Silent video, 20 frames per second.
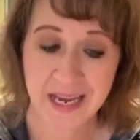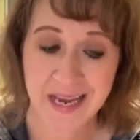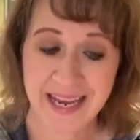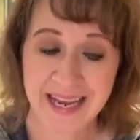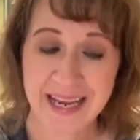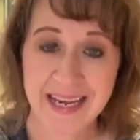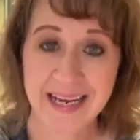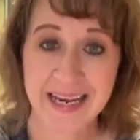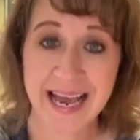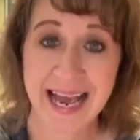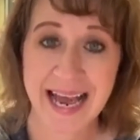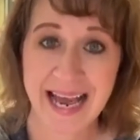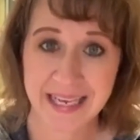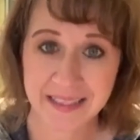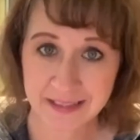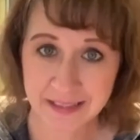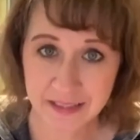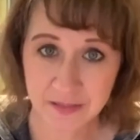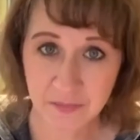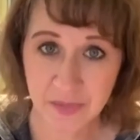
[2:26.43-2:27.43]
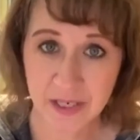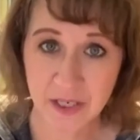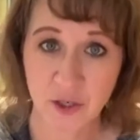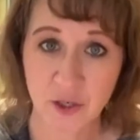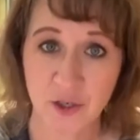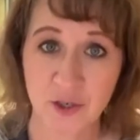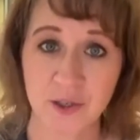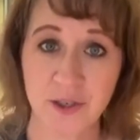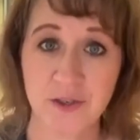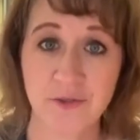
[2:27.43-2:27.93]
It has to be
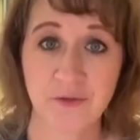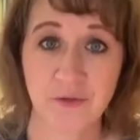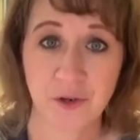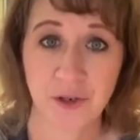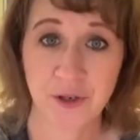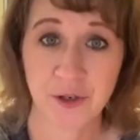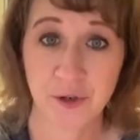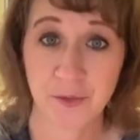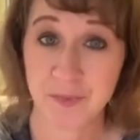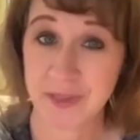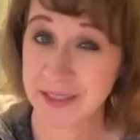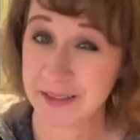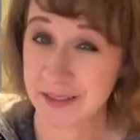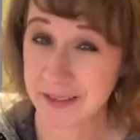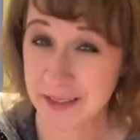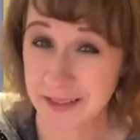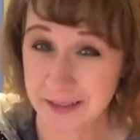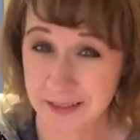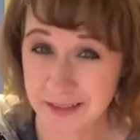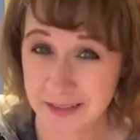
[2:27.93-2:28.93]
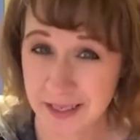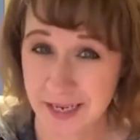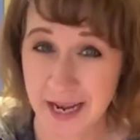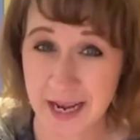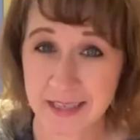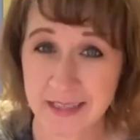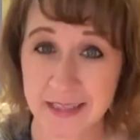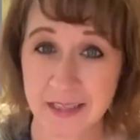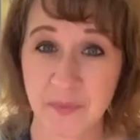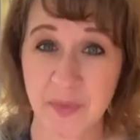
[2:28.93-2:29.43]
good for your business. It
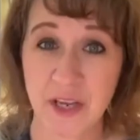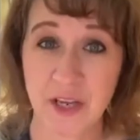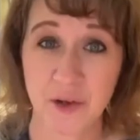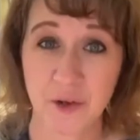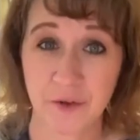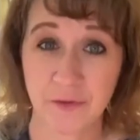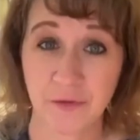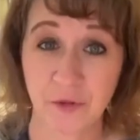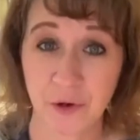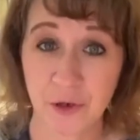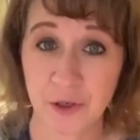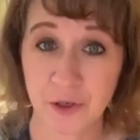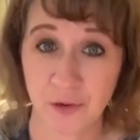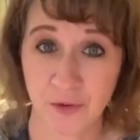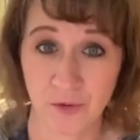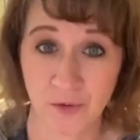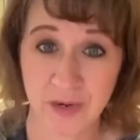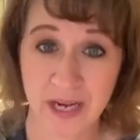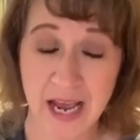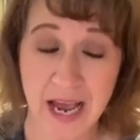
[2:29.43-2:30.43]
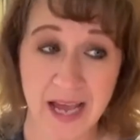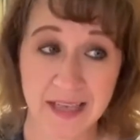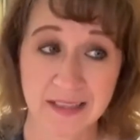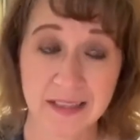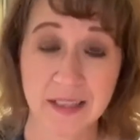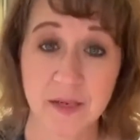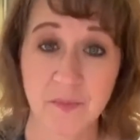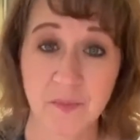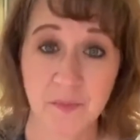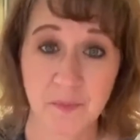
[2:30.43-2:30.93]
has to be good for you. It has
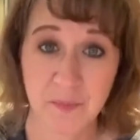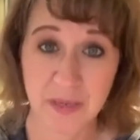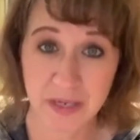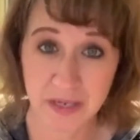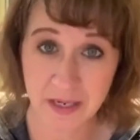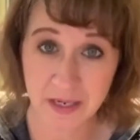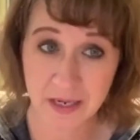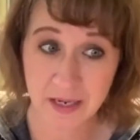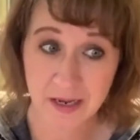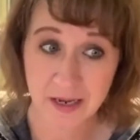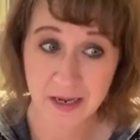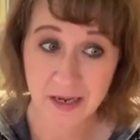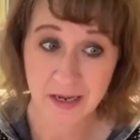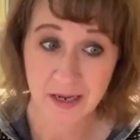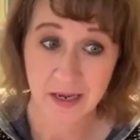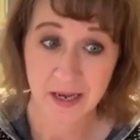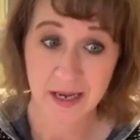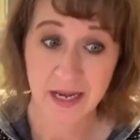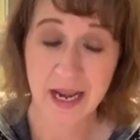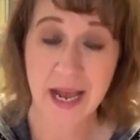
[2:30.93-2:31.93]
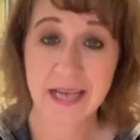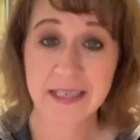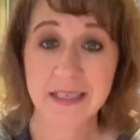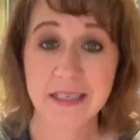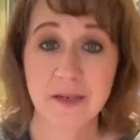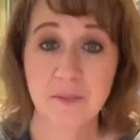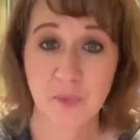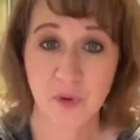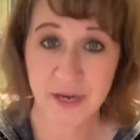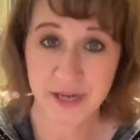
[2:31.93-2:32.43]

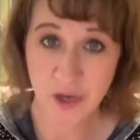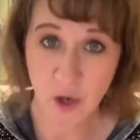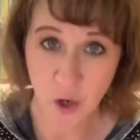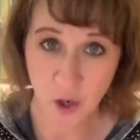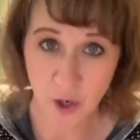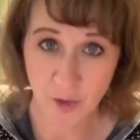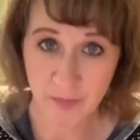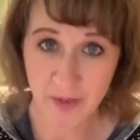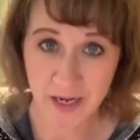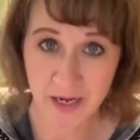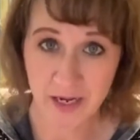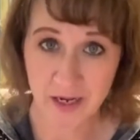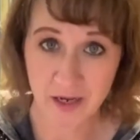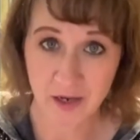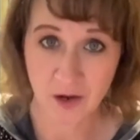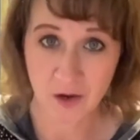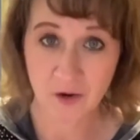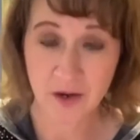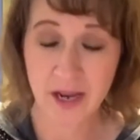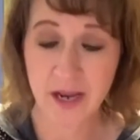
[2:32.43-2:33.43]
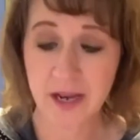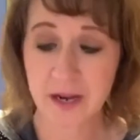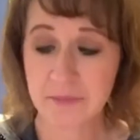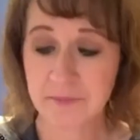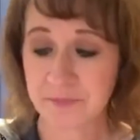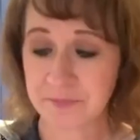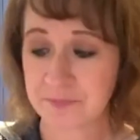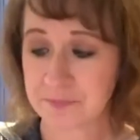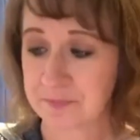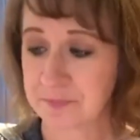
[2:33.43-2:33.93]
to bring harmony, okay?
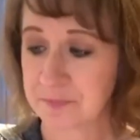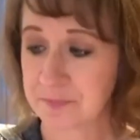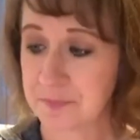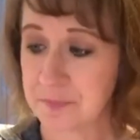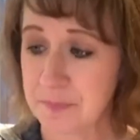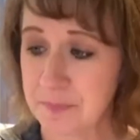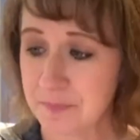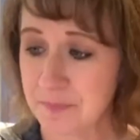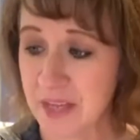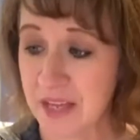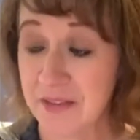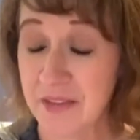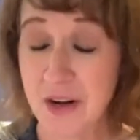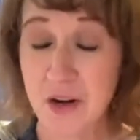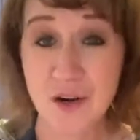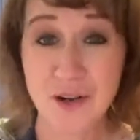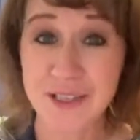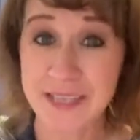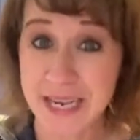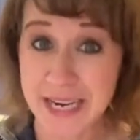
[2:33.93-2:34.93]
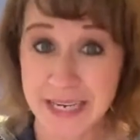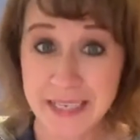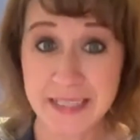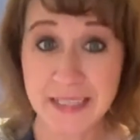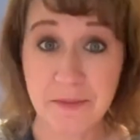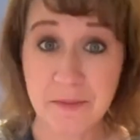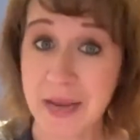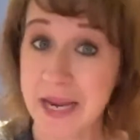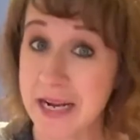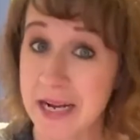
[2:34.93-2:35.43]
There are days
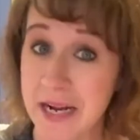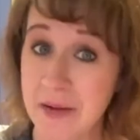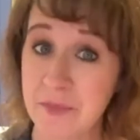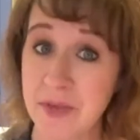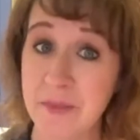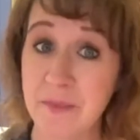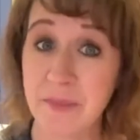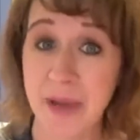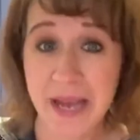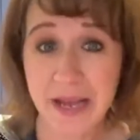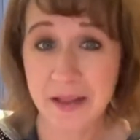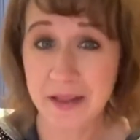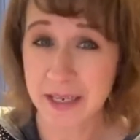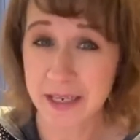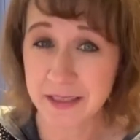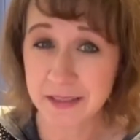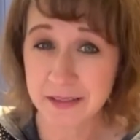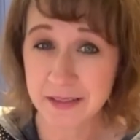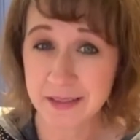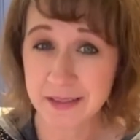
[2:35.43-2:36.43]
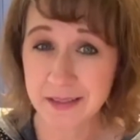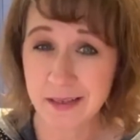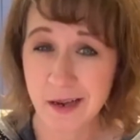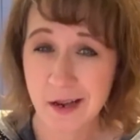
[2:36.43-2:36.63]
it may not be balanced,